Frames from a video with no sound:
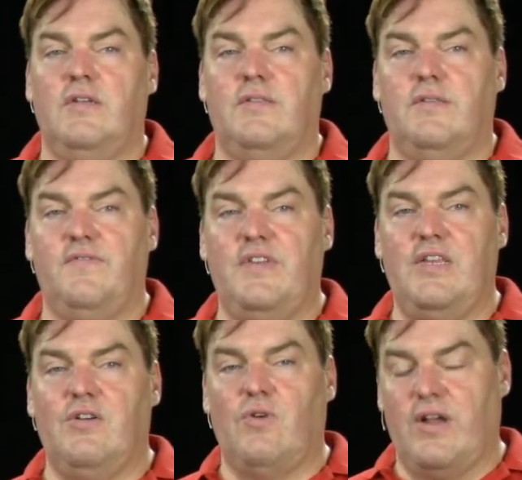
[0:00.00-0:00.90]
the
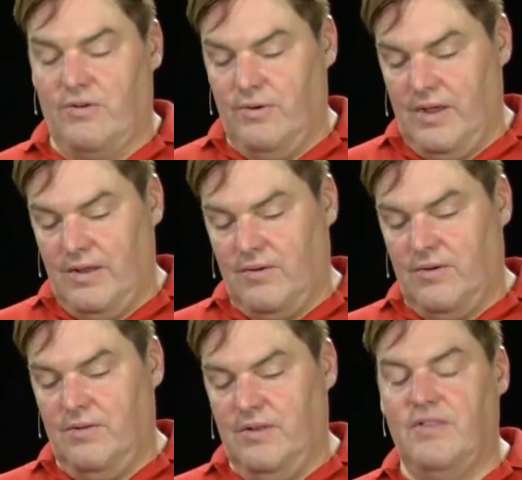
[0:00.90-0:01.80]
video I create
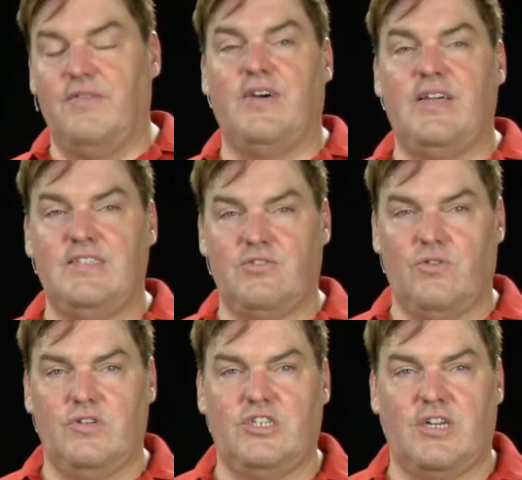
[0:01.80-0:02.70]
on the device
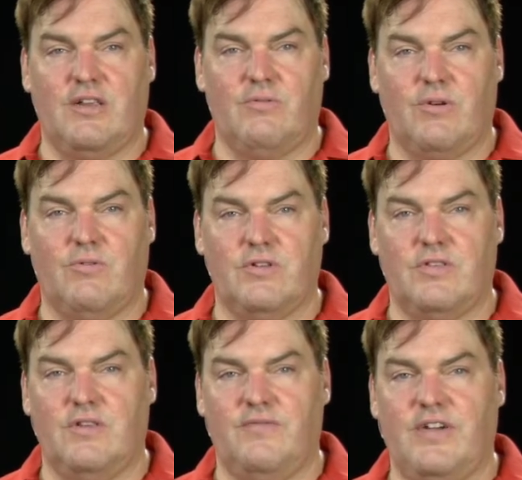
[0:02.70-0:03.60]
storage. I can record
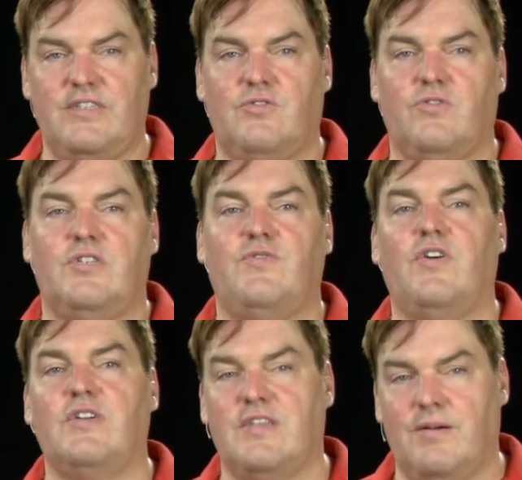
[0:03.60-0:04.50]
the device storage,
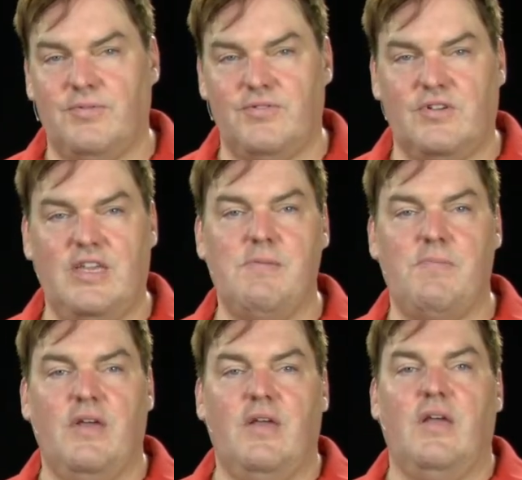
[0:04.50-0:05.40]
for example, to keep
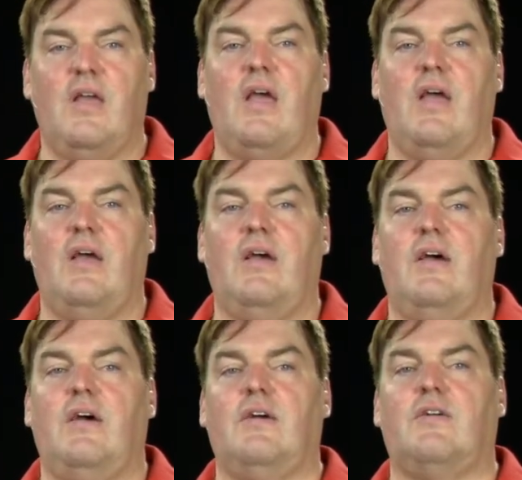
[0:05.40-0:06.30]

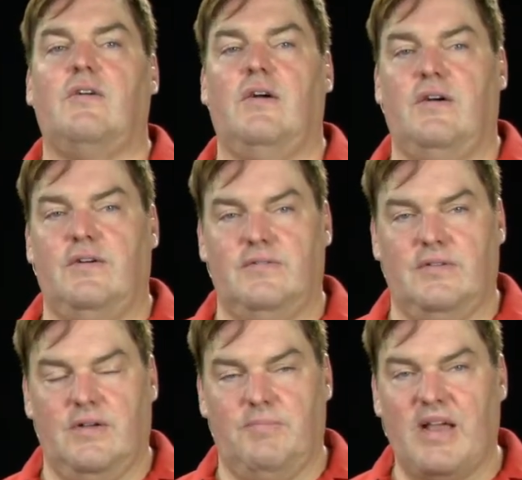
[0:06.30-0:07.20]

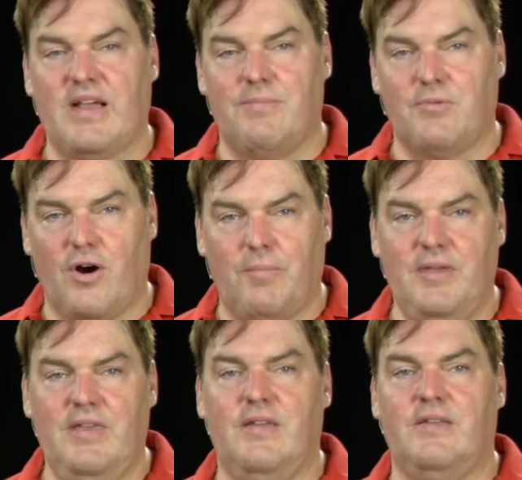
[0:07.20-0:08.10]
a backup
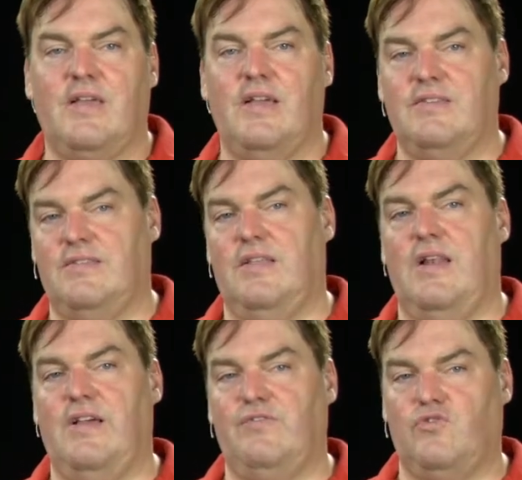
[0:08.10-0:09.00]
copy in case the
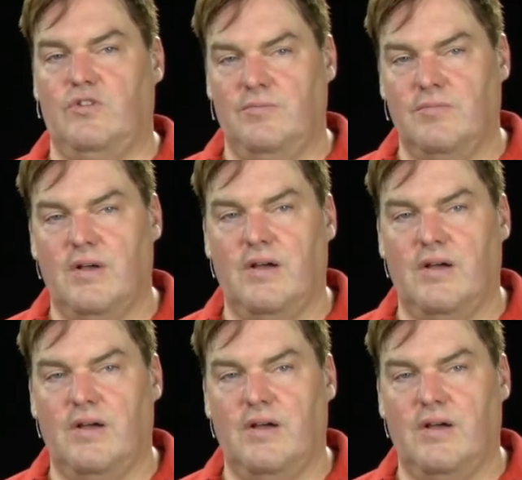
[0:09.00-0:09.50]
live stream